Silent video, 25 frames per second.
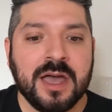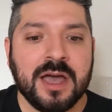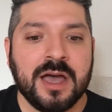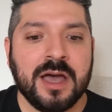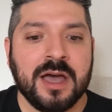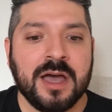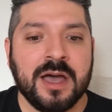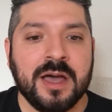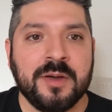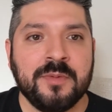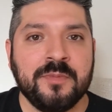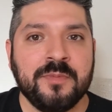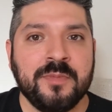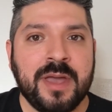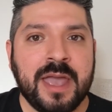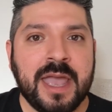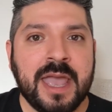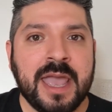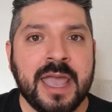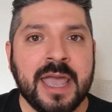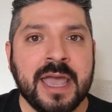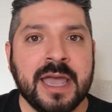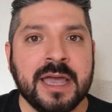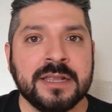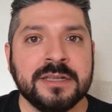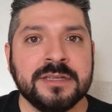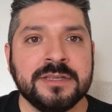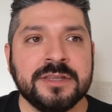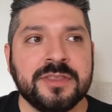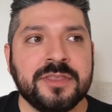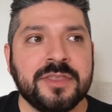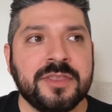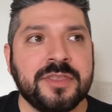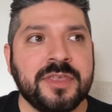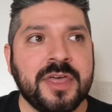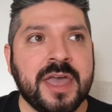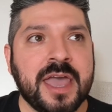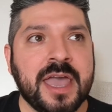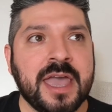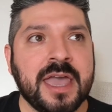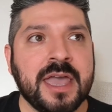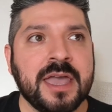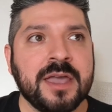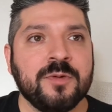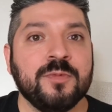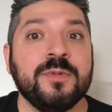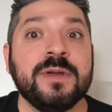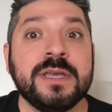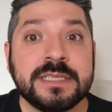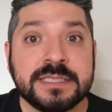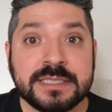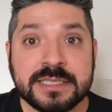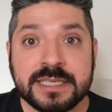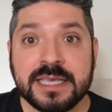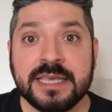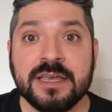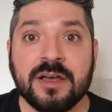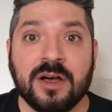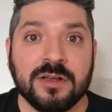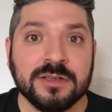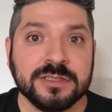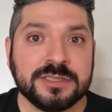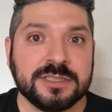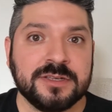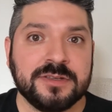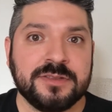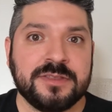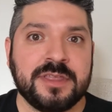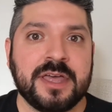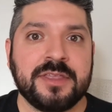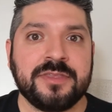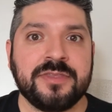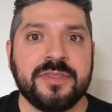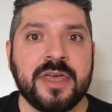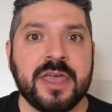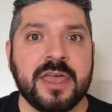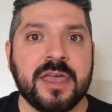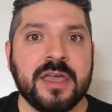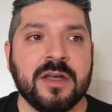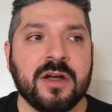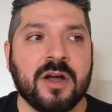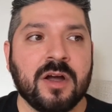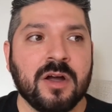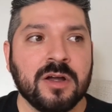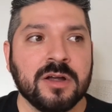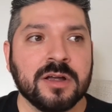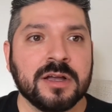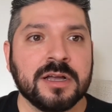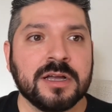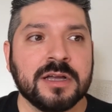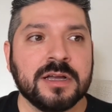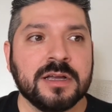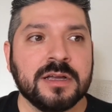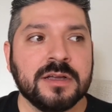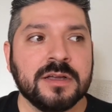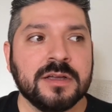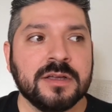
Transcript: Um, and they, we see also that they are,